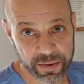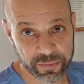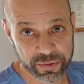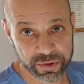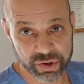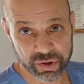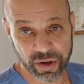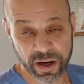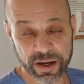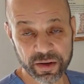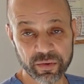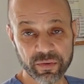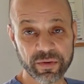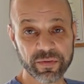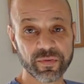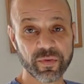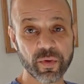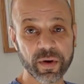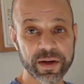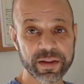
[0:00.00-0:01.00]
We're trying to
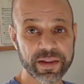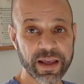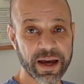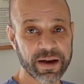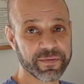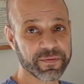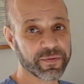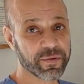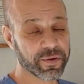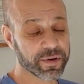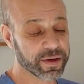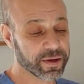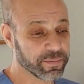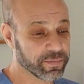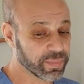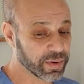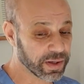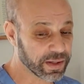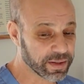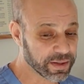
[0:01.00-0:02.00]
avoid that for
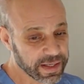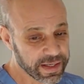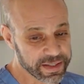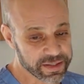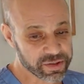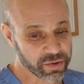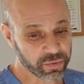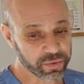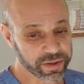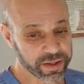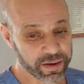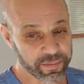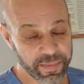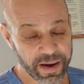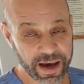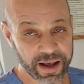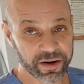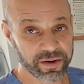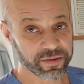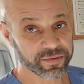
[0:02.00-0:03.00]
him, but it's only a
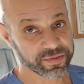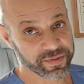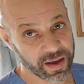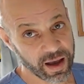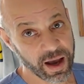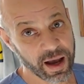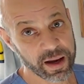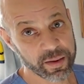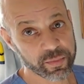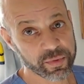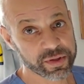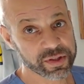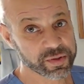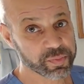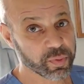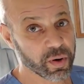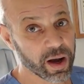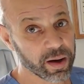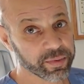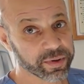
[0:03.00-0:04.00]
matter of time where he's
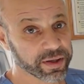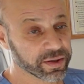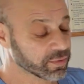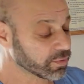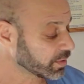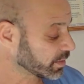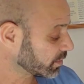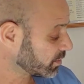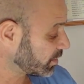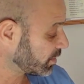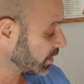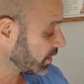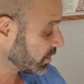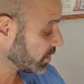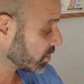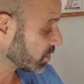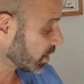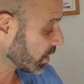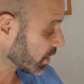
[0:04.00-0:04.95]
probably going to need